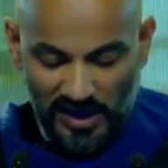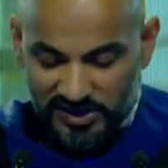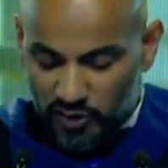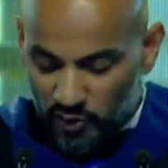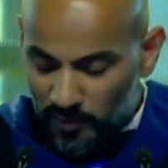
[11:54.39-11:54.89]

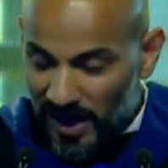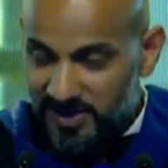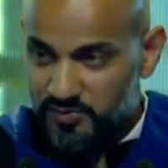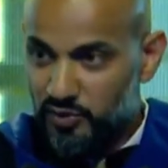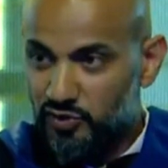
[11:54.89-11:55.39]
It's your
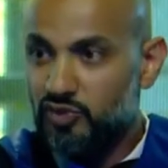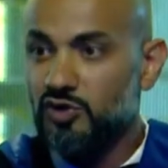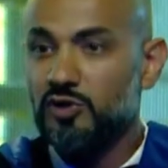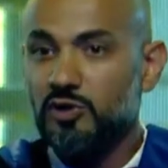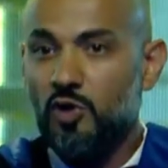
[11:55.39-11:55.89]
passport to
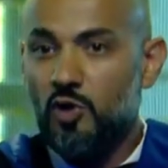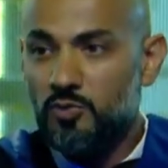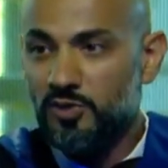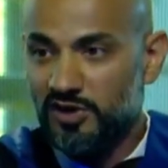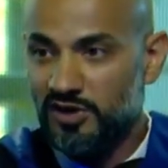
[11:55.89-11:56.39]

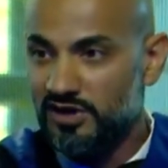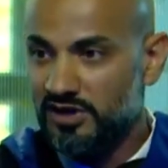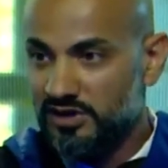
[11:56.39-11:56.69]
global